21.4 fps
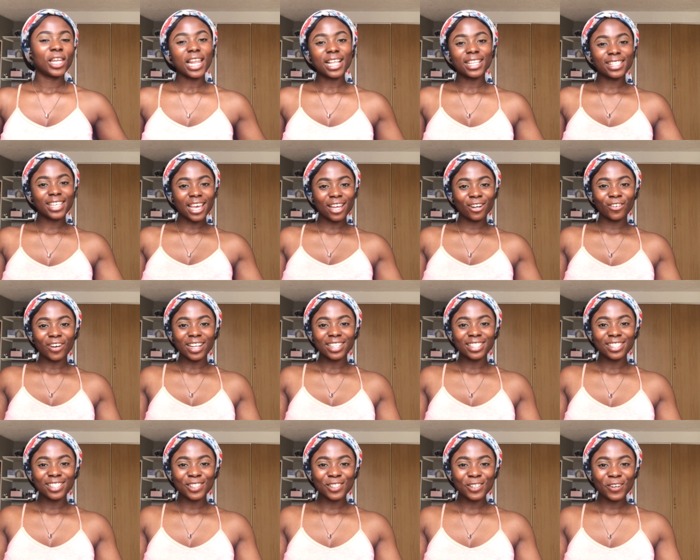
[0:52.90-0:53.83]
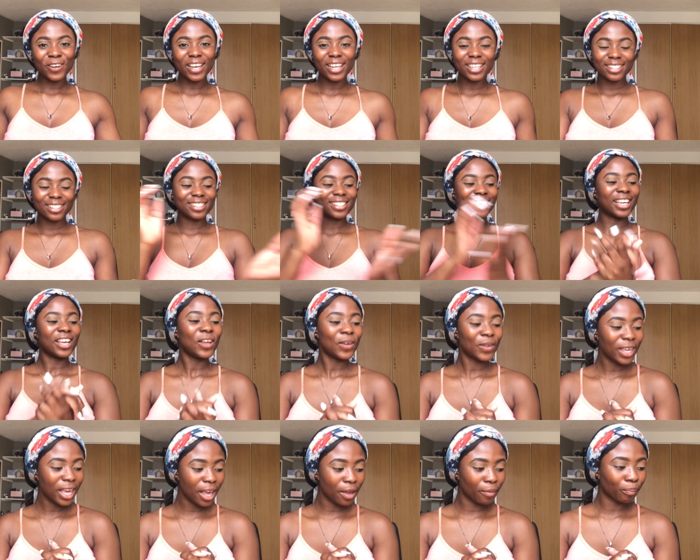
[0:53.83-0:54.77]
Let's get right into it.
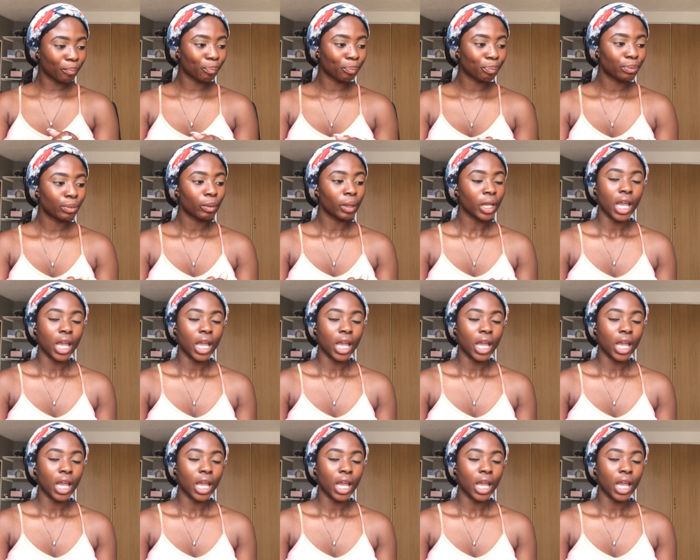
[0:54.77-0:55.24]
Okay.